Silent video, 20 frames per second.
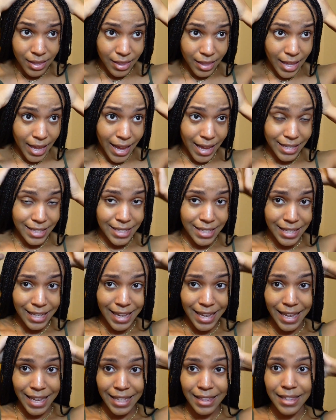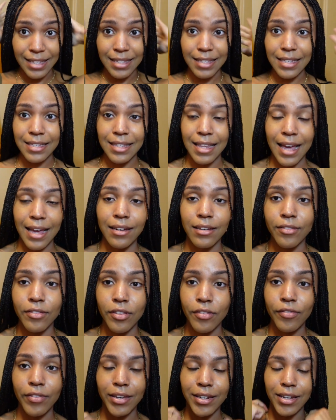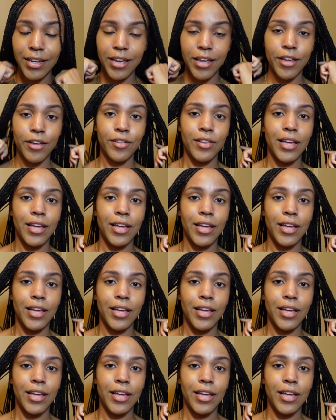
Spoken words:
that's it. This is the end of the video.